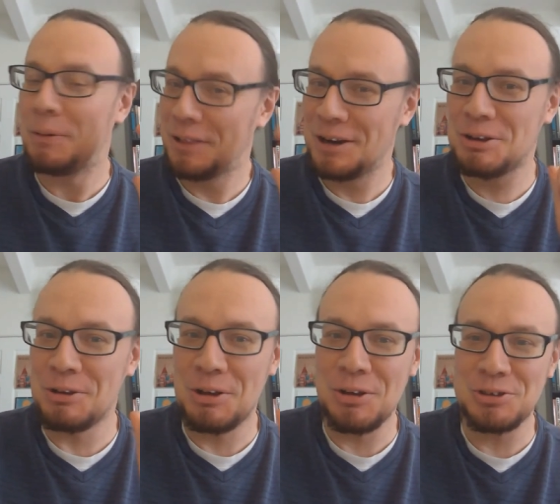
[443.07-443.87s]

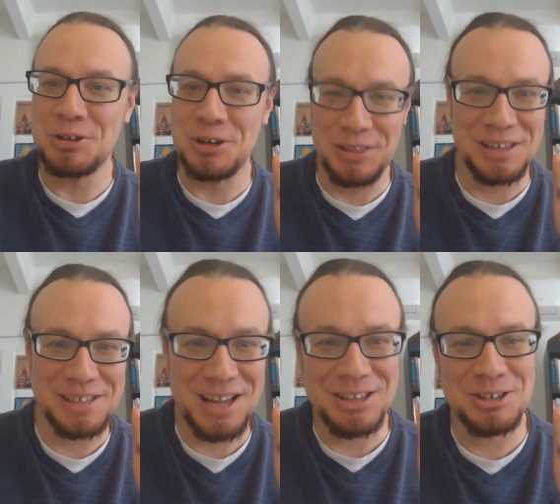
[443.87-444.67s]
political culture in
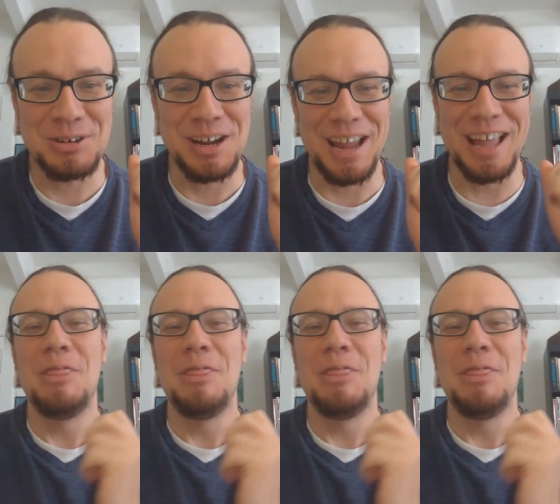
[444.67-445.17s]
this country,